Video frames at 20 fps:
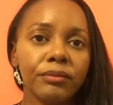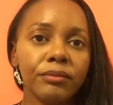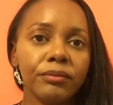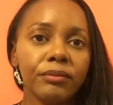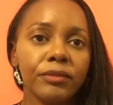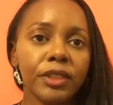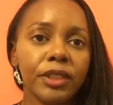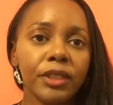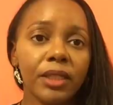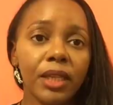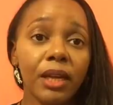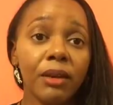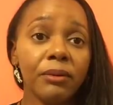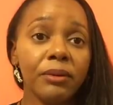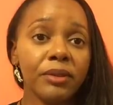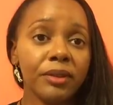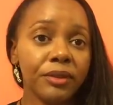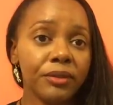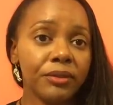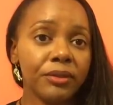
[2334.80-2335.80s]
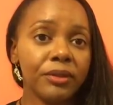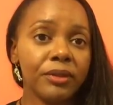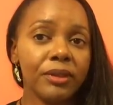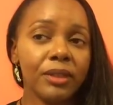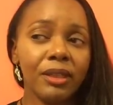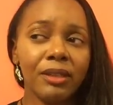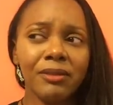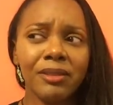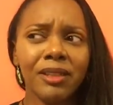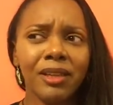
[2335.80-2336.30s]
So that was interesting.
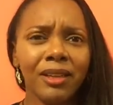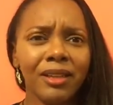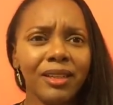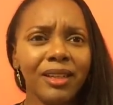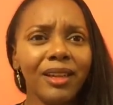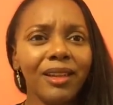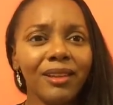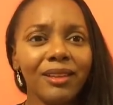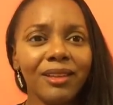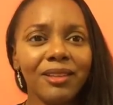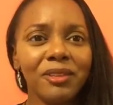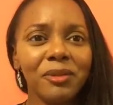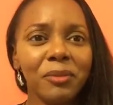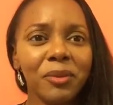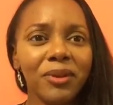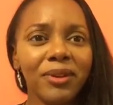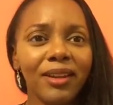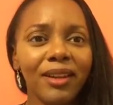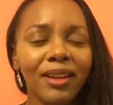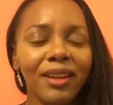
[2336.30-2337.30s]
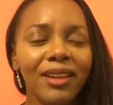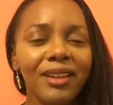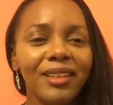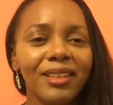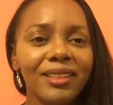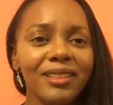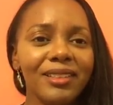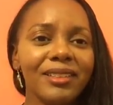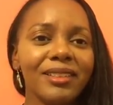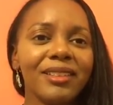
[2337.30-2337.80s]
I was like, they spoke
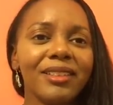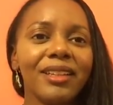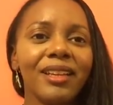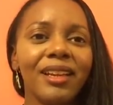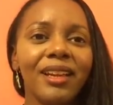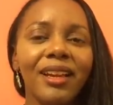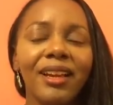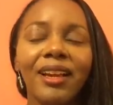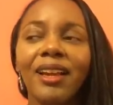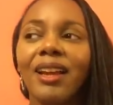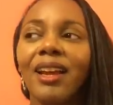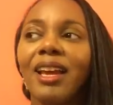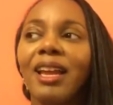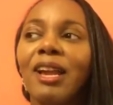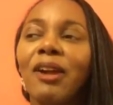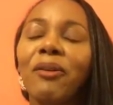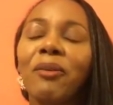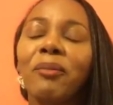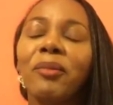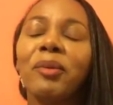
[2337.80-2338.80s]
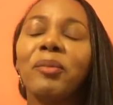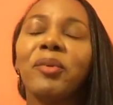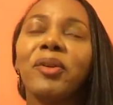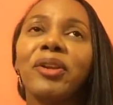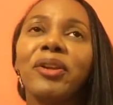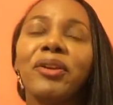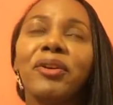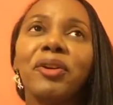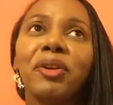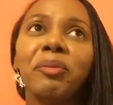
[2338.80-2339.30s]
English? And I remember
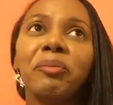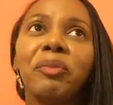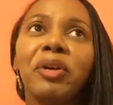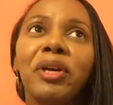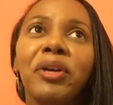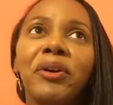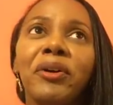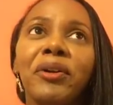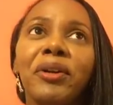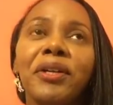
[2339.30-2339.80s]
hearing about